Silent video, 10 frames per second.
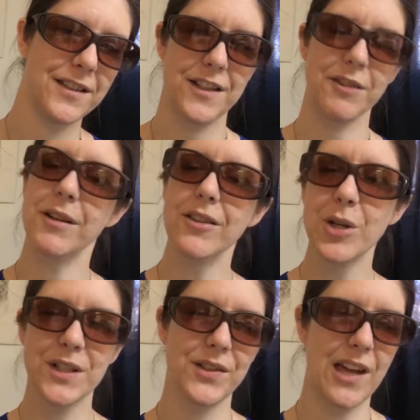So it
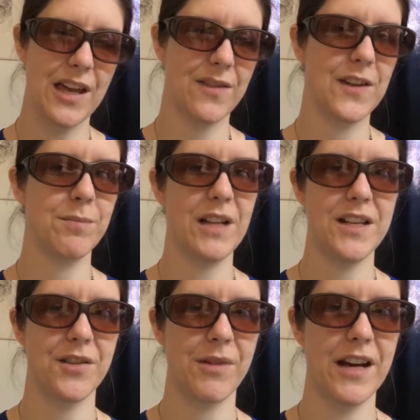looks like this
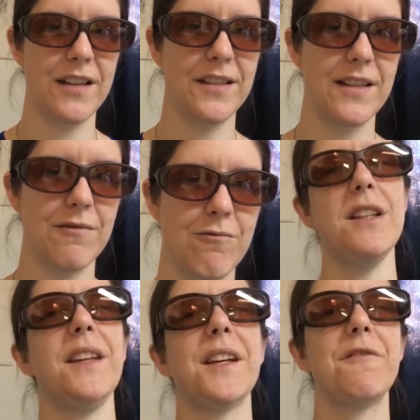blend threads,
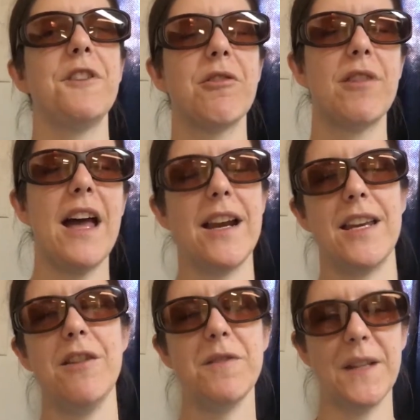once I can figure out how
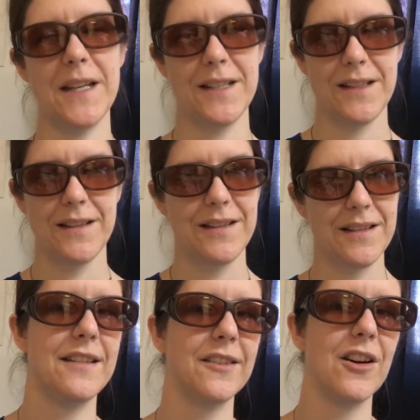to use it,
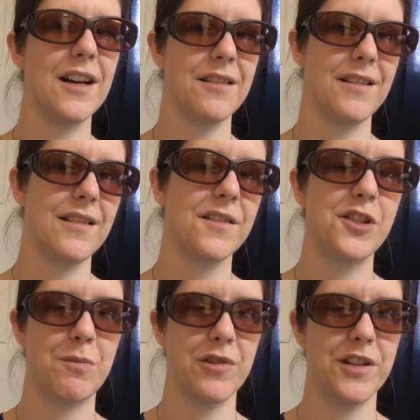it's not
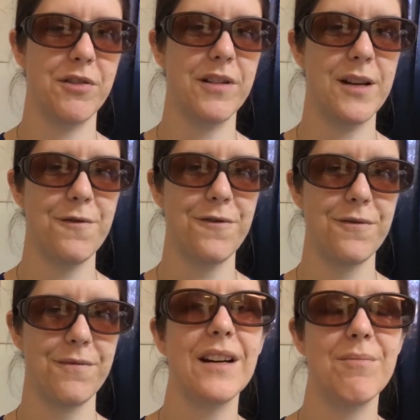super intuitive,
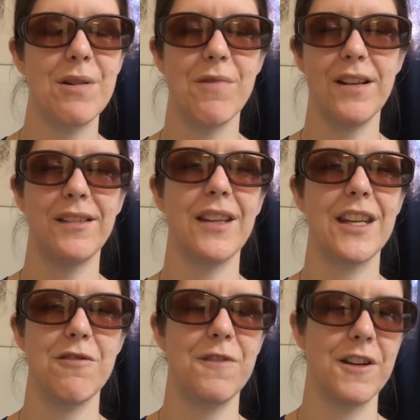but once
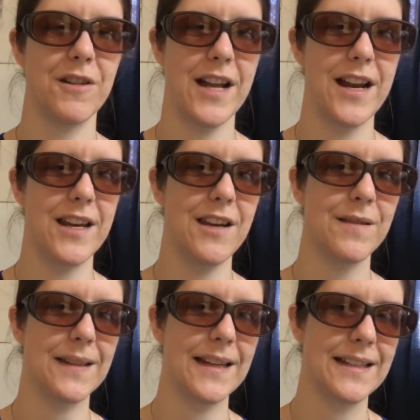like you figure out how to
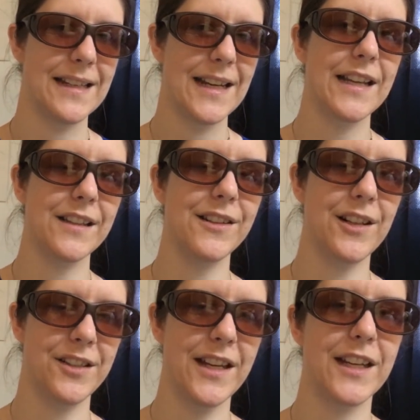use it, it
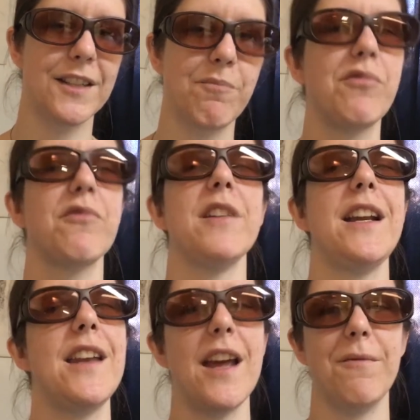looks like it's
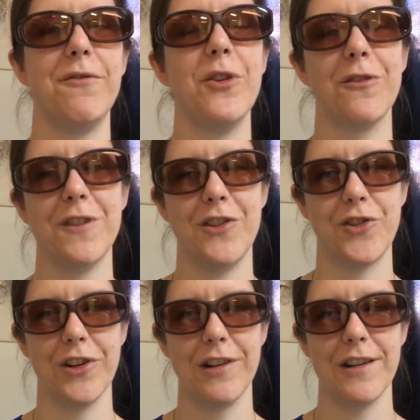pretty damn full
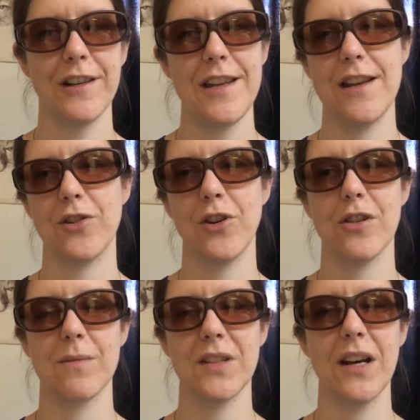featured in
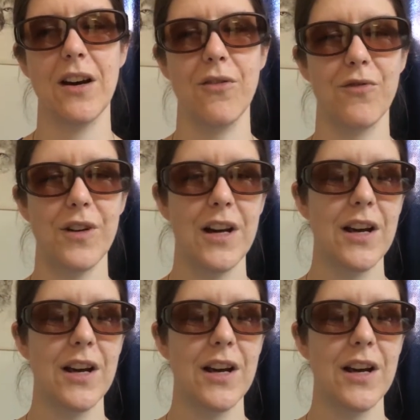terms of